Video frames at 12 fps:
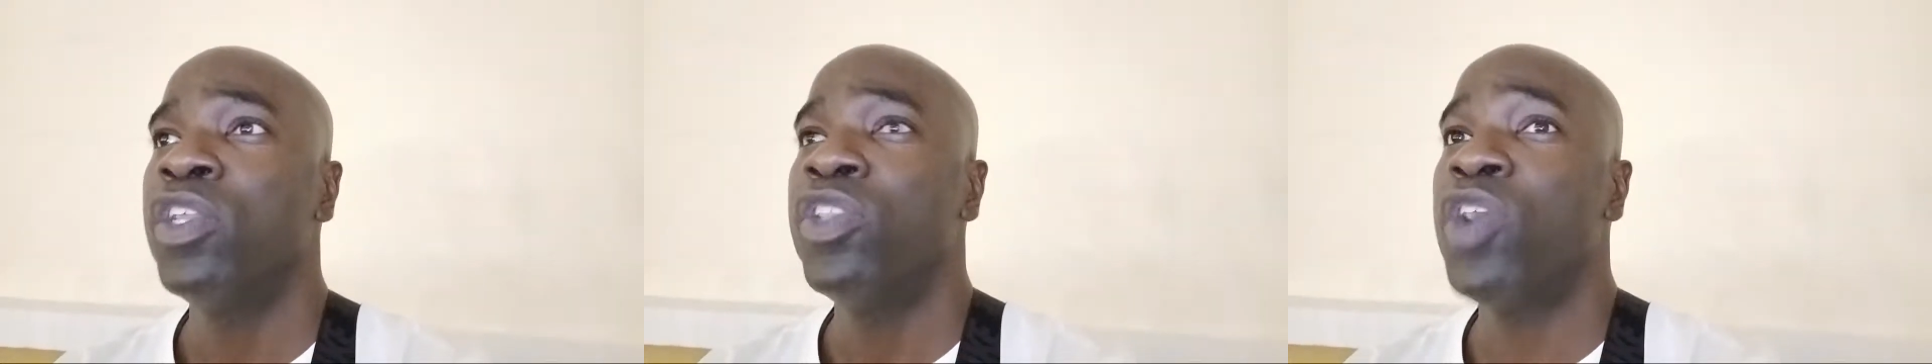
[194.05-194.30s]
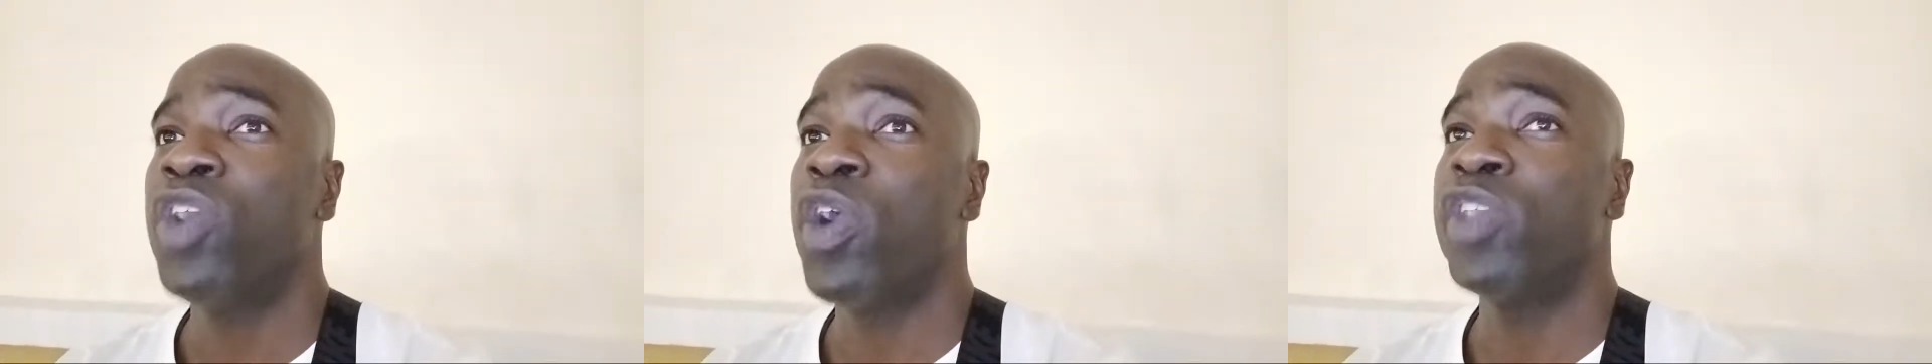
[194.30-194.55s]

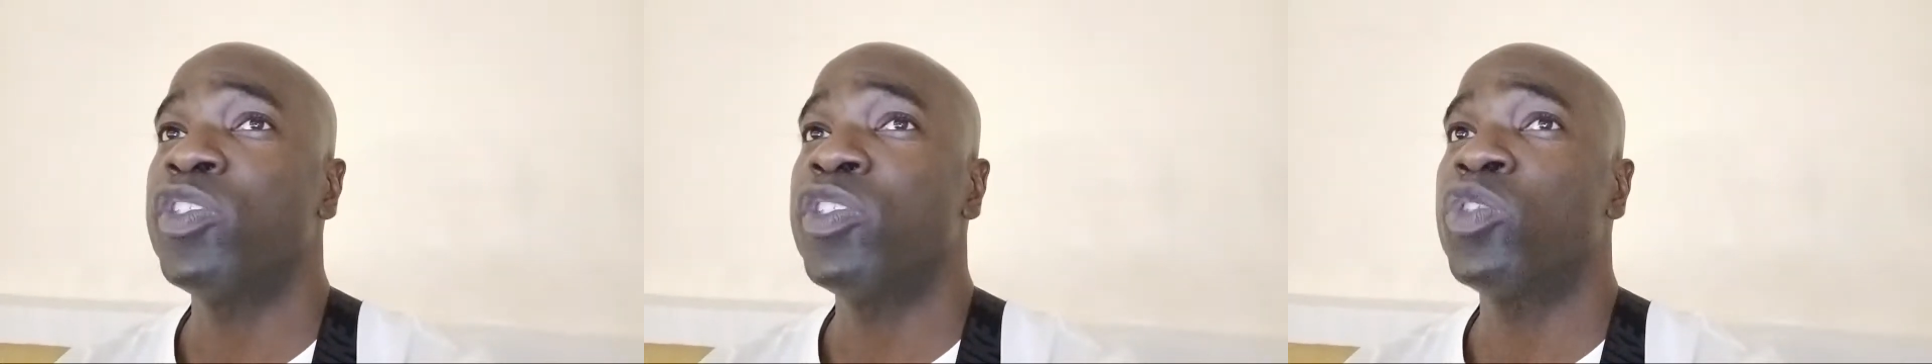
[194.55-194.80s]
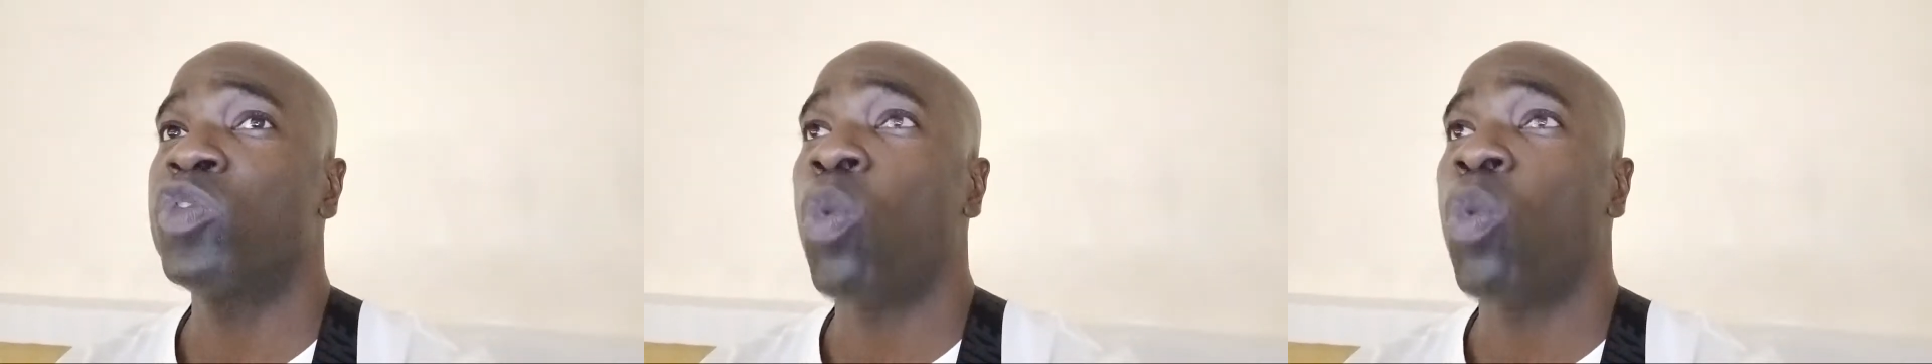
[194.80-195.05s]

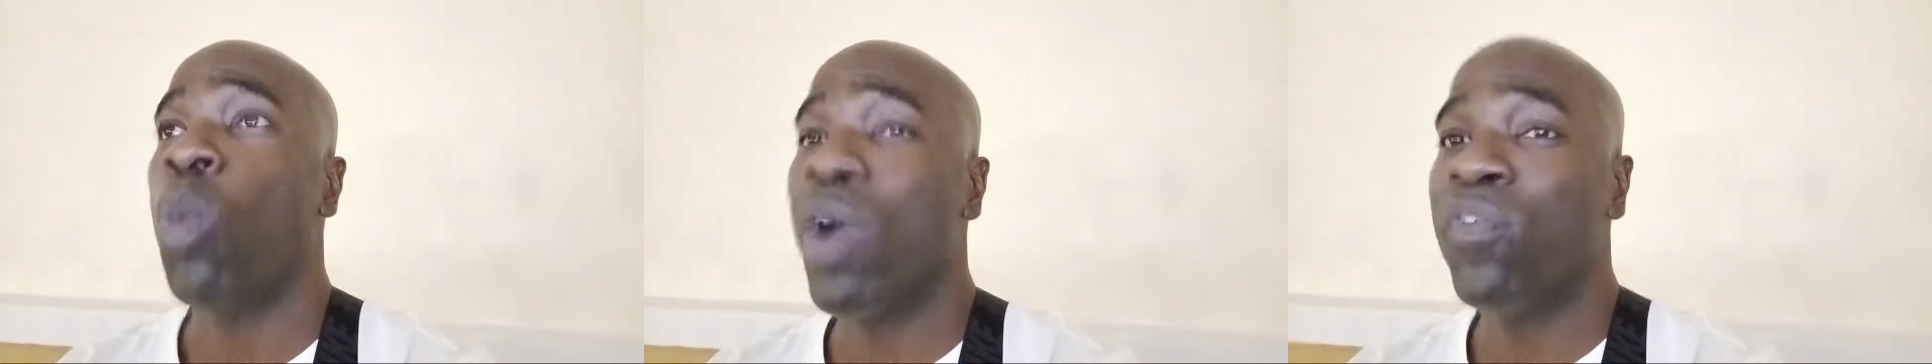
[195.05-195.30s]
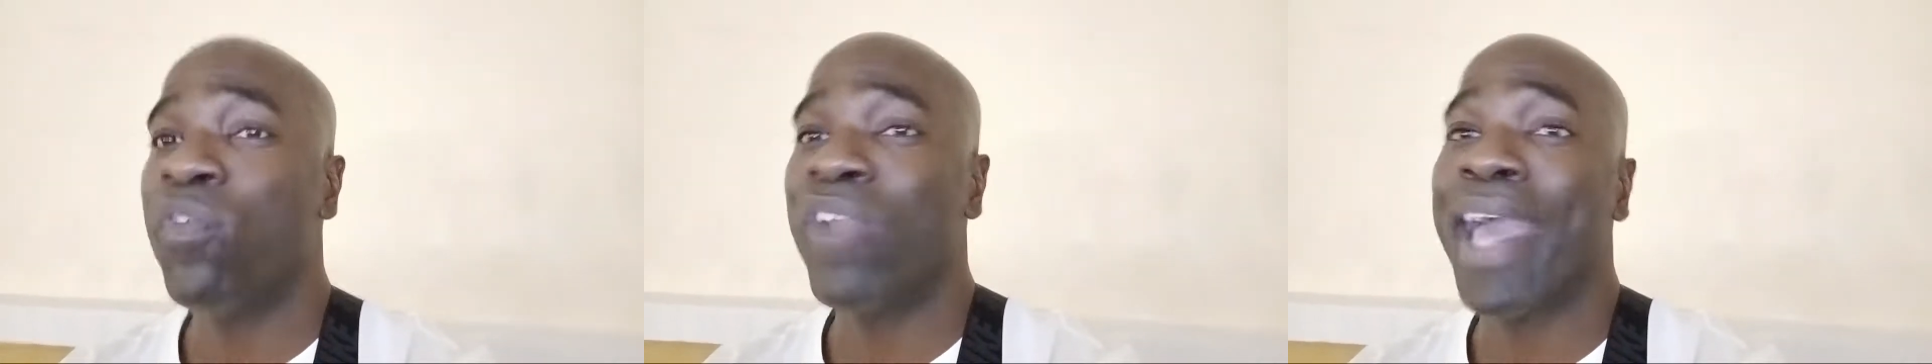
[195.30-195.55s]
there's
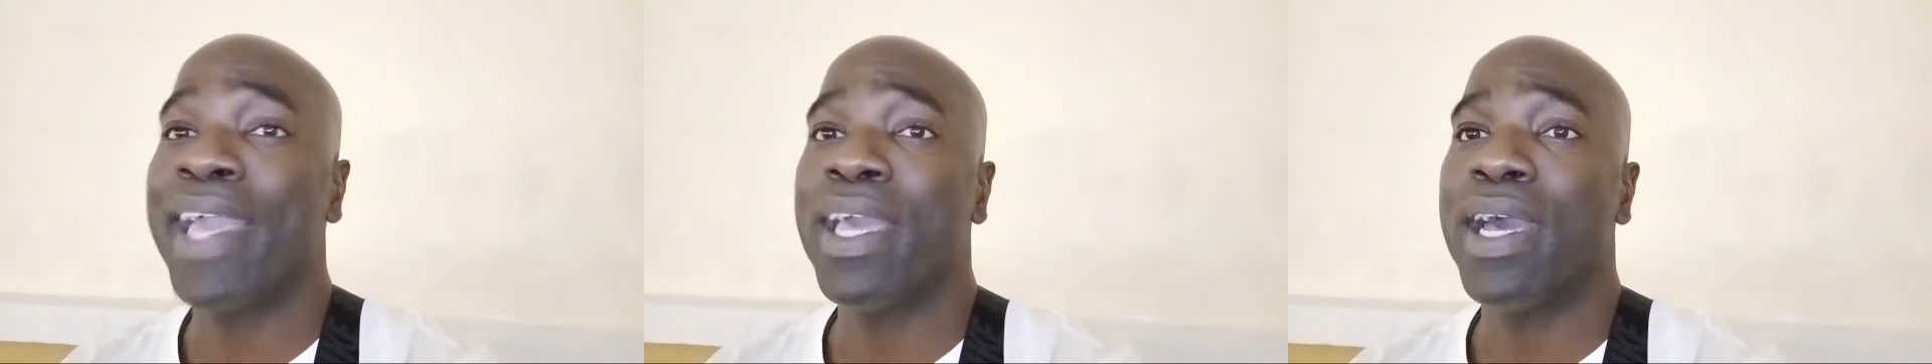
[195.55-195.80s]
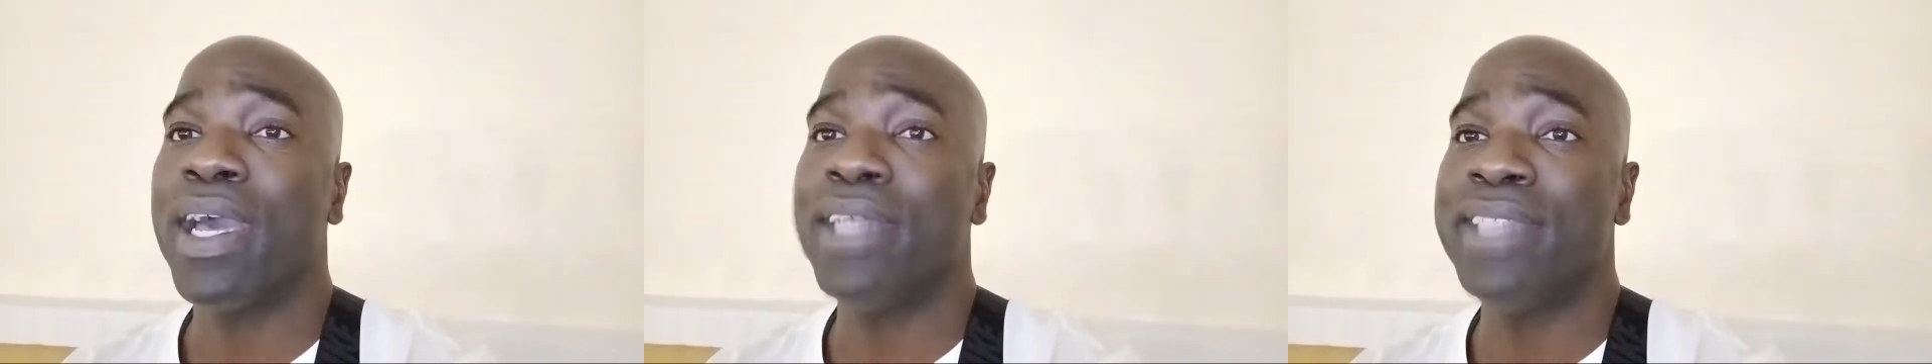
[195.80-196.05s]
one flight
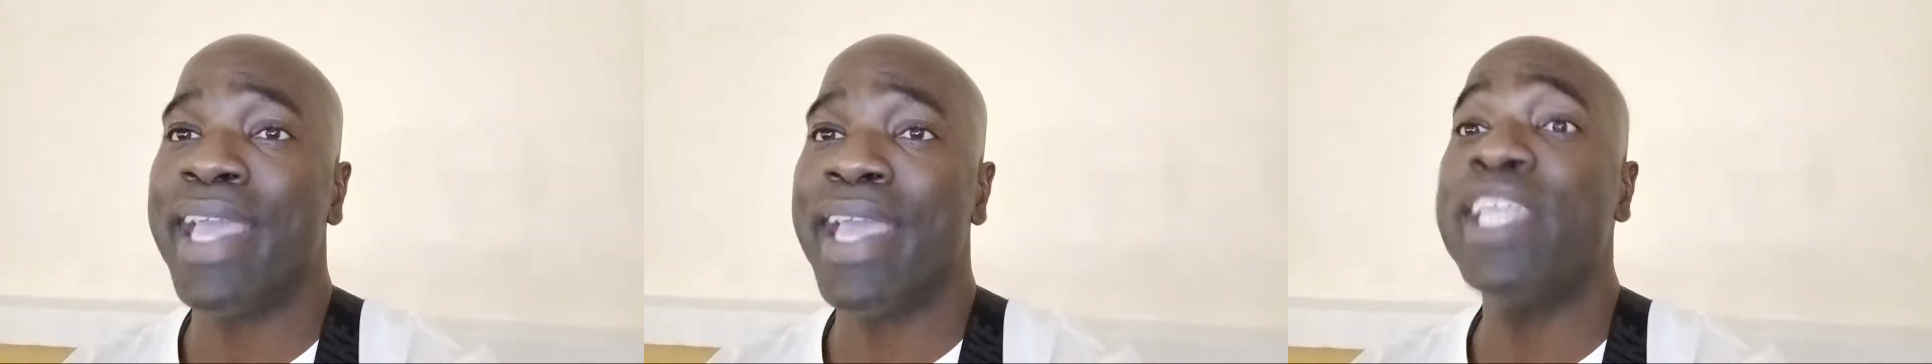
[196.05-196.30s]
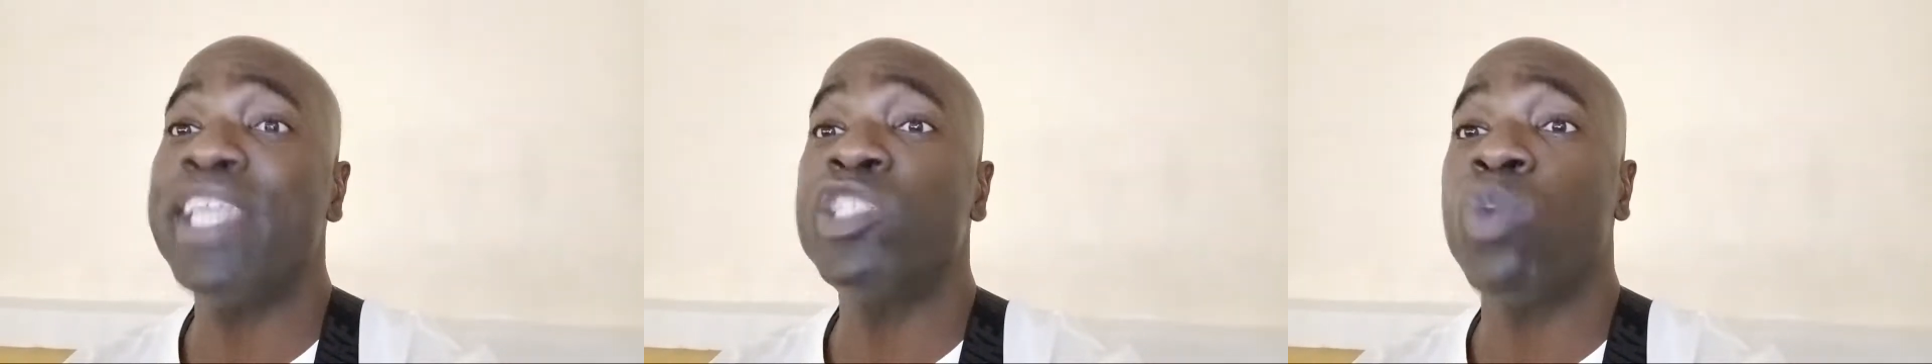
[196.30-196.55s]
a day
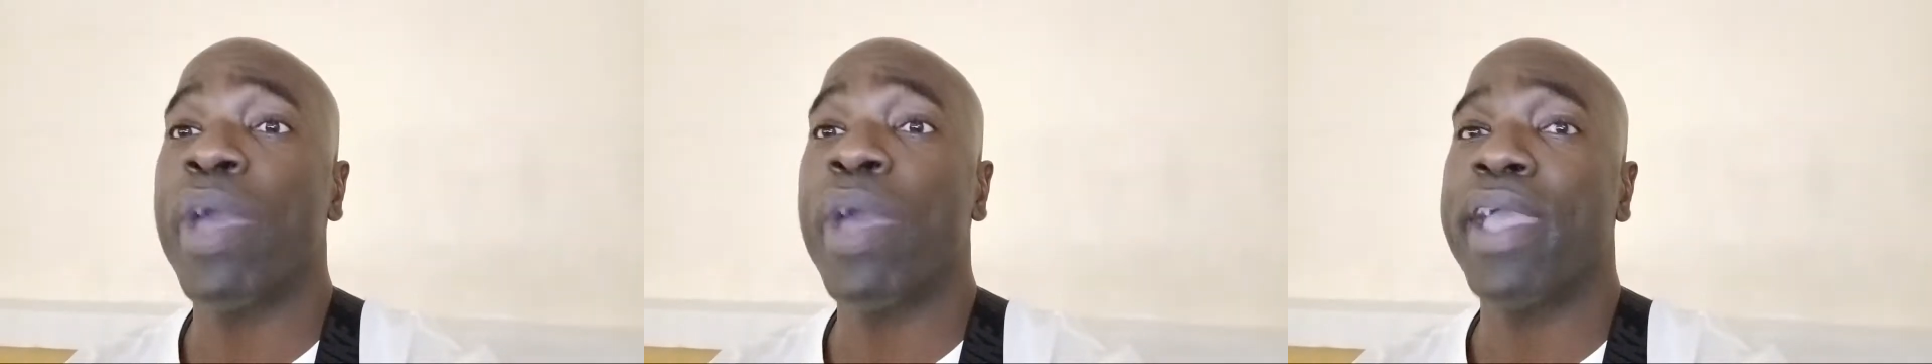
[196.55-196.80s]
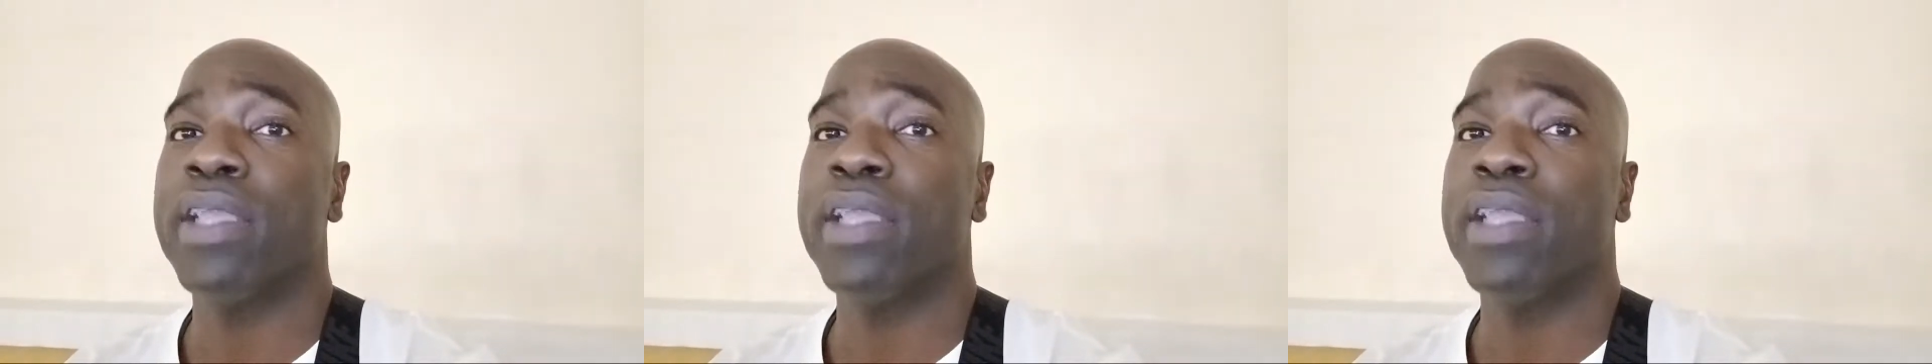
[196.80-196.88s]
each way